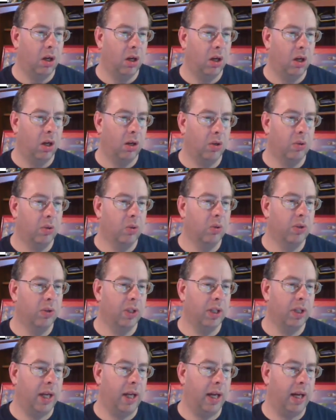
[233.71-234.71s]
a cool
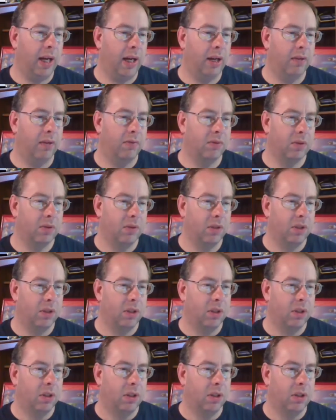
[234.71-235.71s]
thing to have
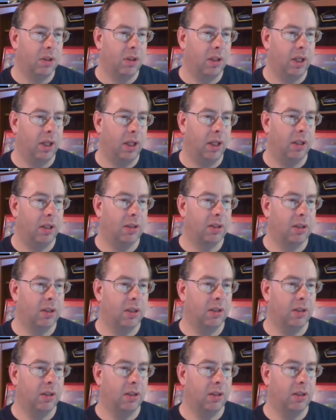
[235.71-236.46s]
and